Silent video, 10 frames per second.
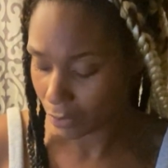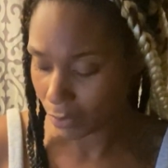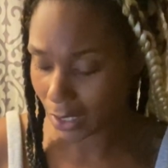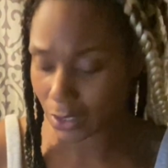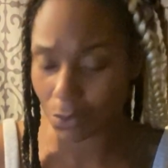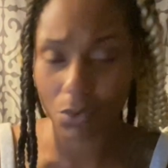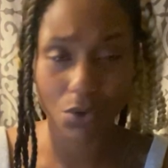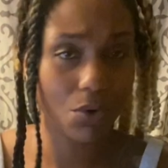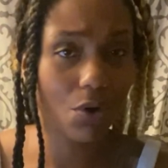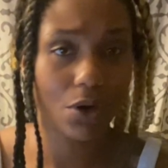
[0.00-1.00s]
You got the
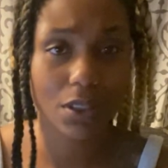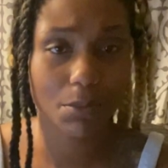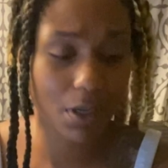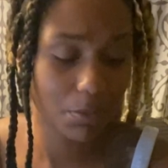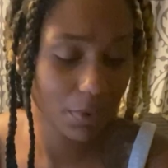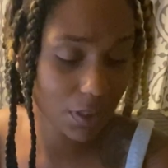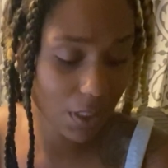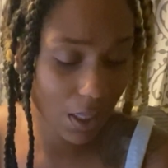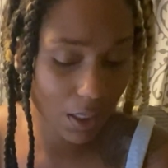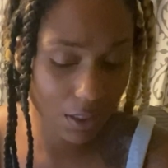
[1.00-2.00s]
world card at the bottom of the deck.